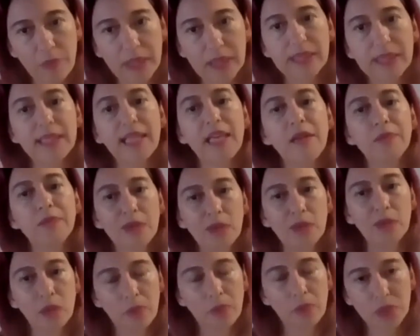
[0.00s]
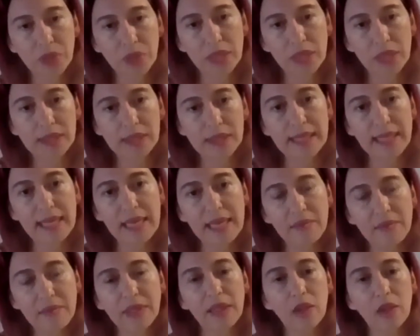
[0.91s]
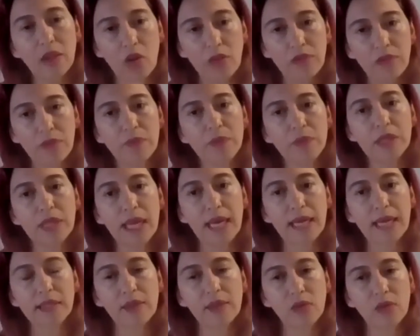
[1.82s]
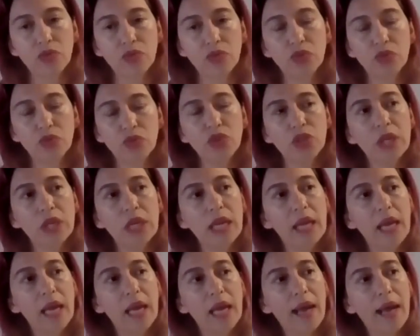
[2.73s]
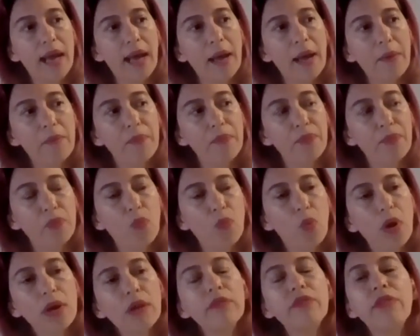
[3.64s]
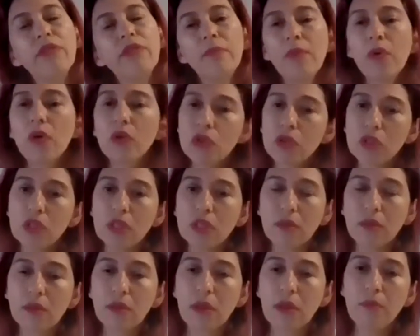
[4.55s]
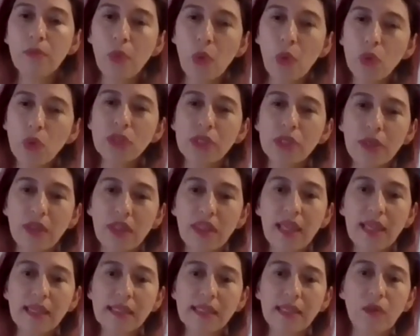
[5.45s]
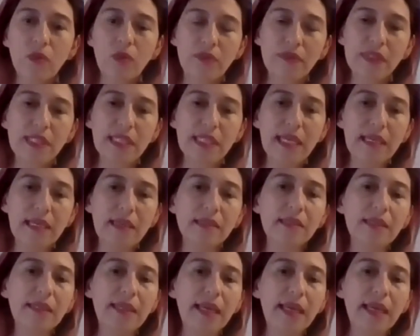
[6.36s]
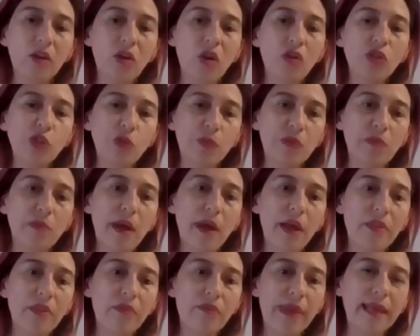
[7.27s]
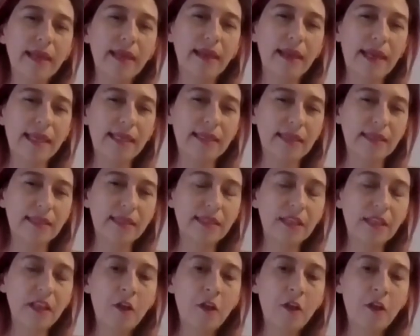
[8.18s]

the schemes and supporting the schemes that the government has launched, one of the most important things that we've seen is the acknowledgement by the regulators